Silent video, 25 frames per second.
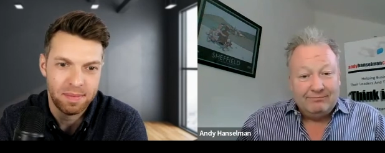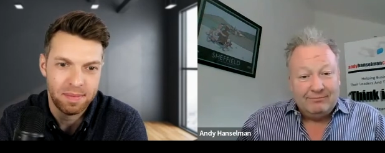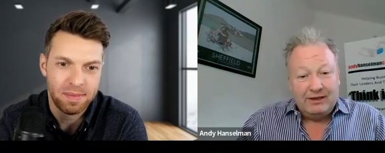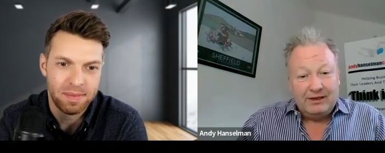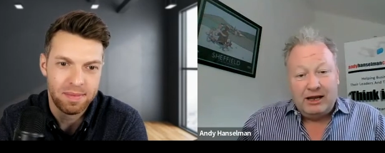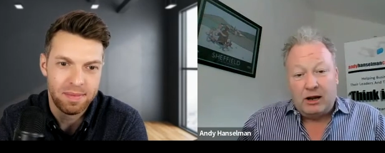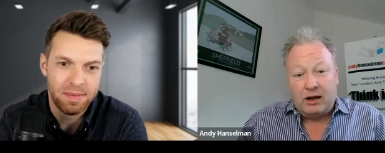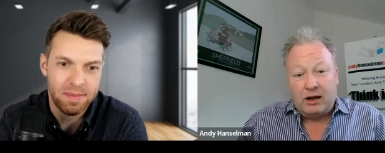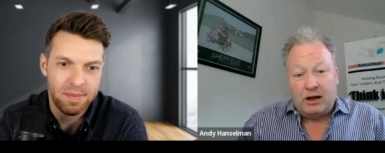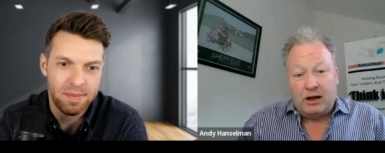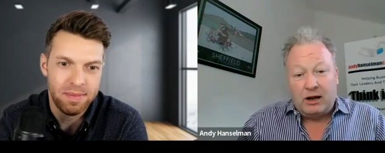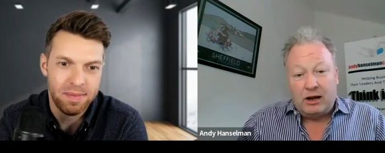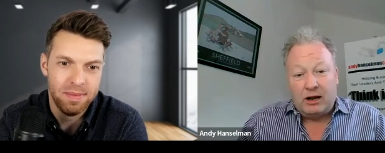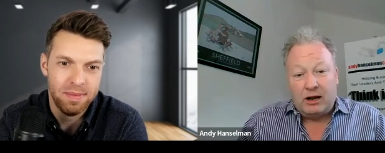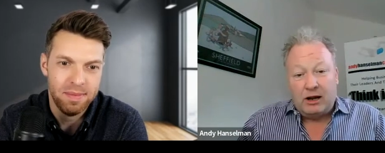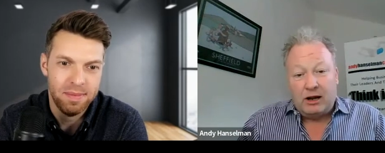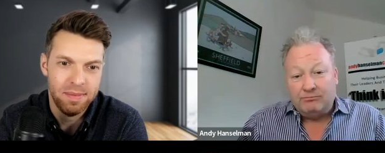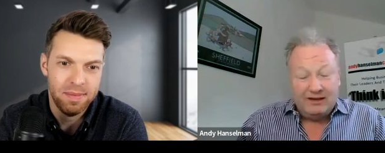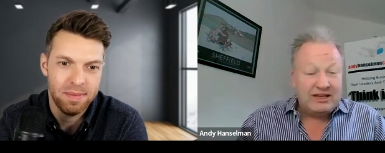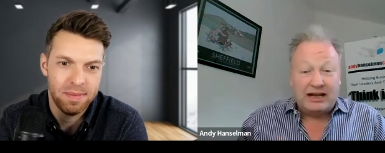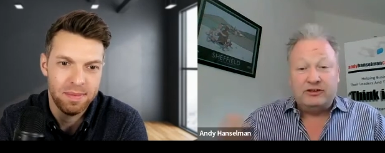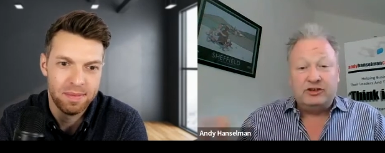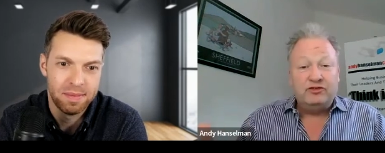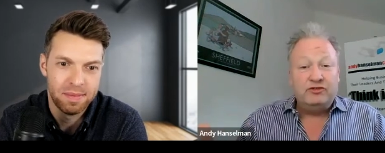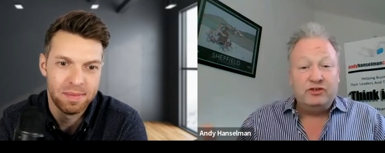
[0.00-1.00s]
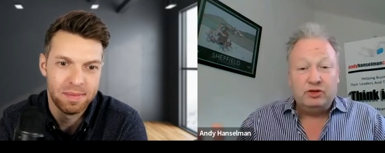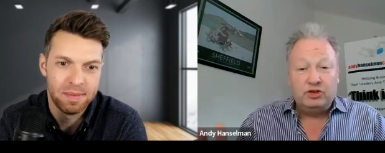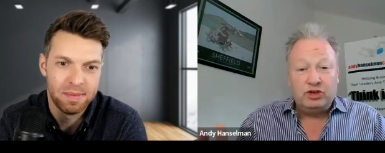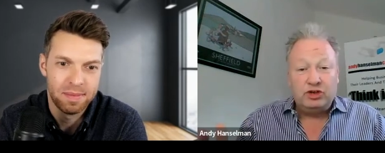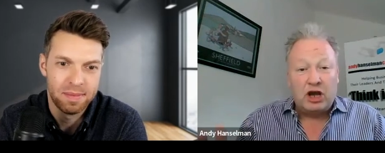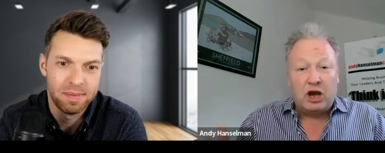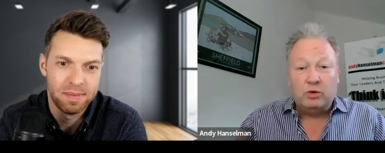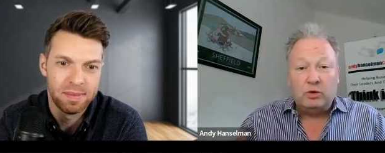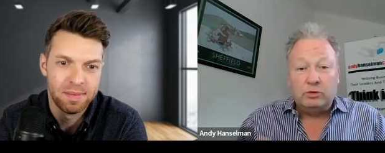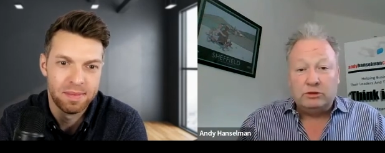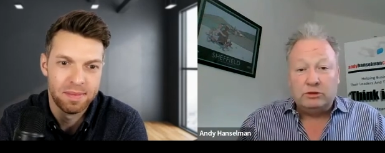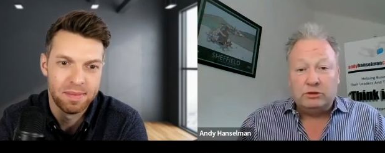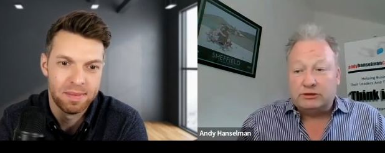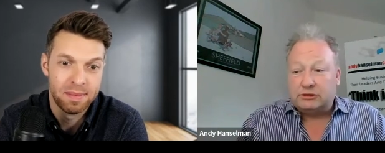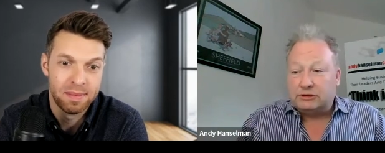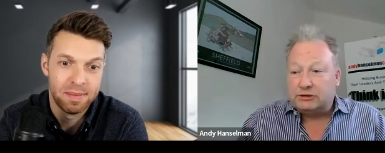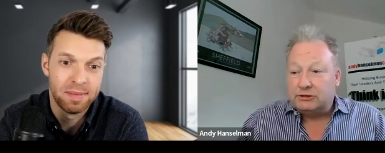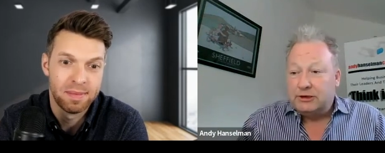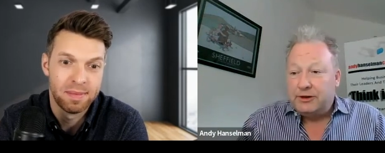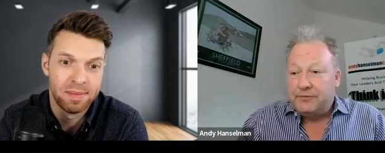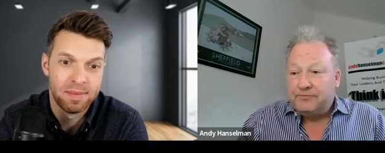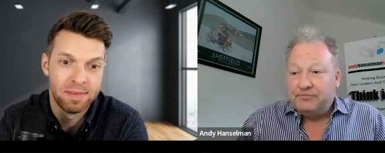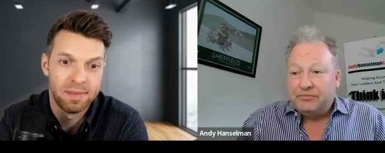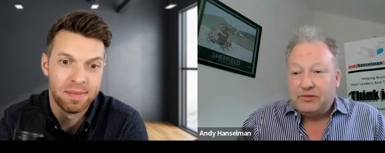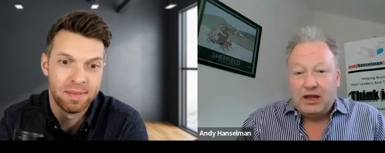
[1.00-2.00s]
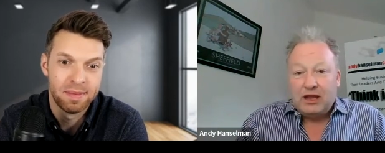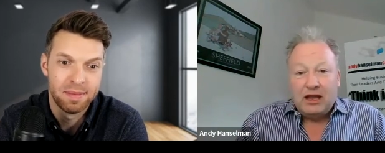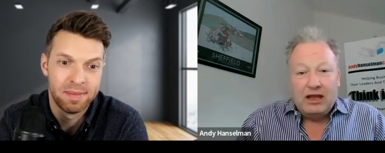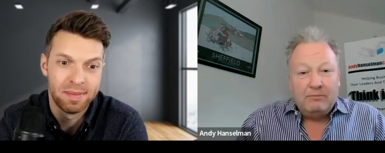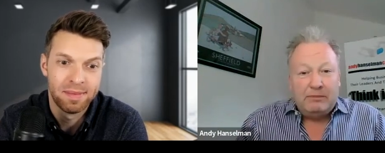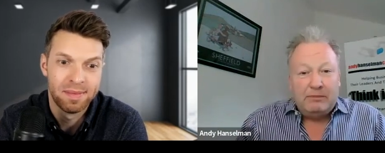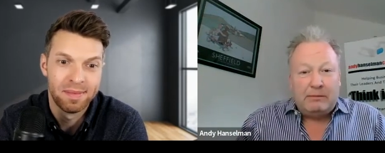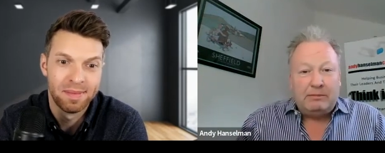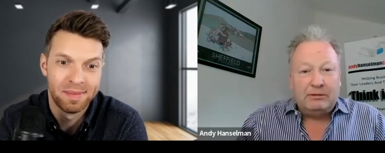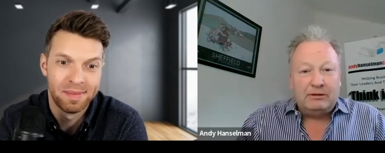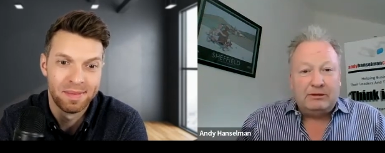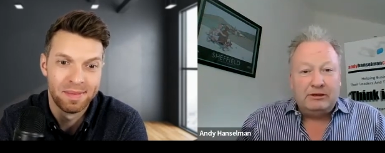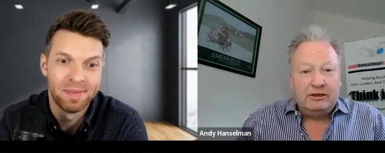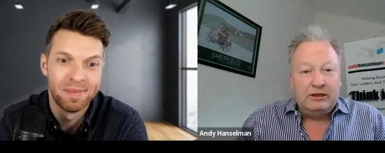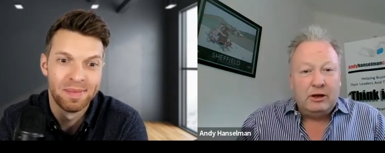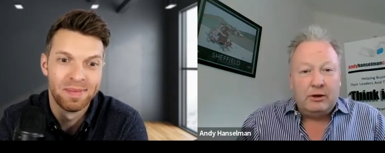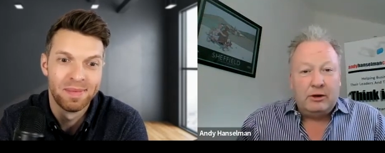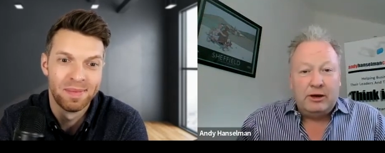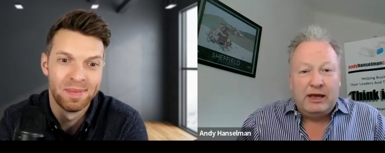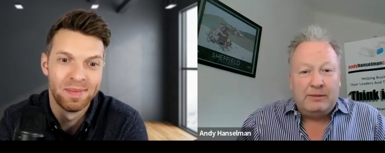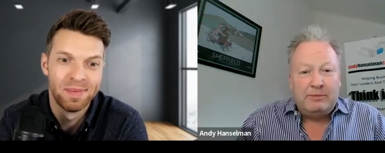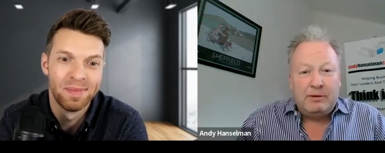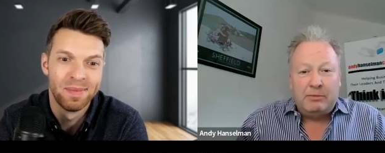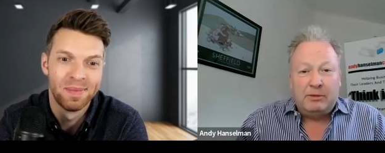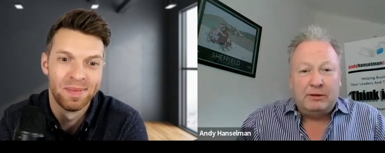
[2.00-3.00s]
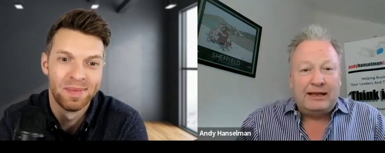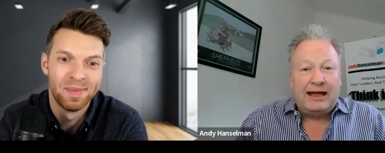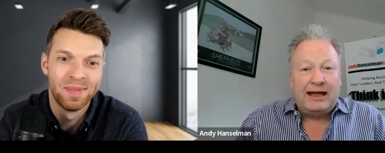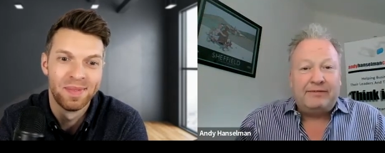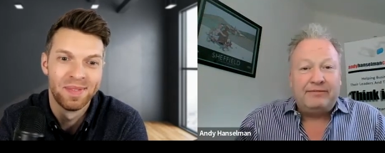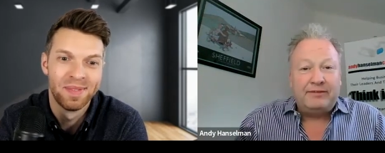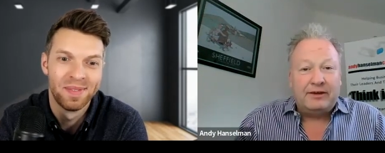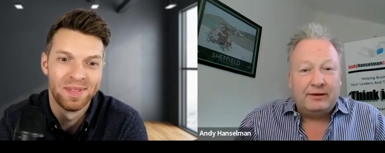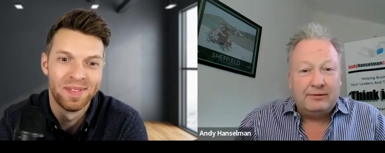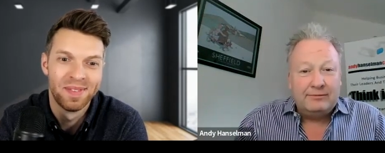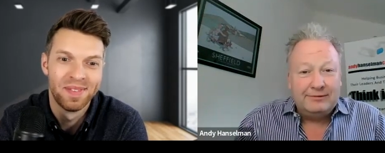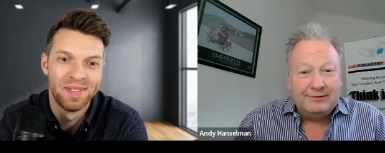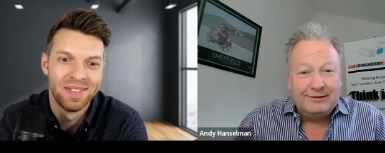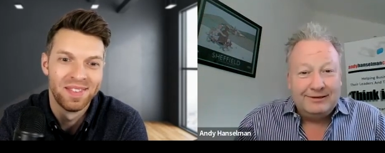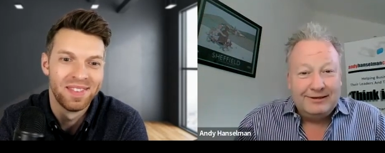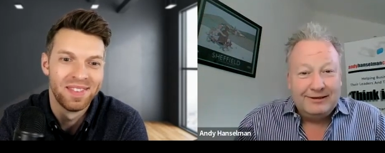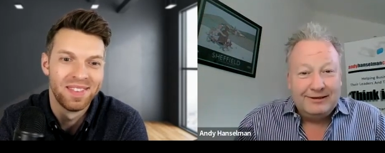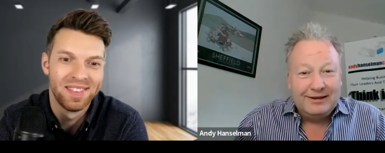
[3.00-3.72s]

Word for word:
Speaker 1: you know, if you tell a few jokes, you don't hear people laughing.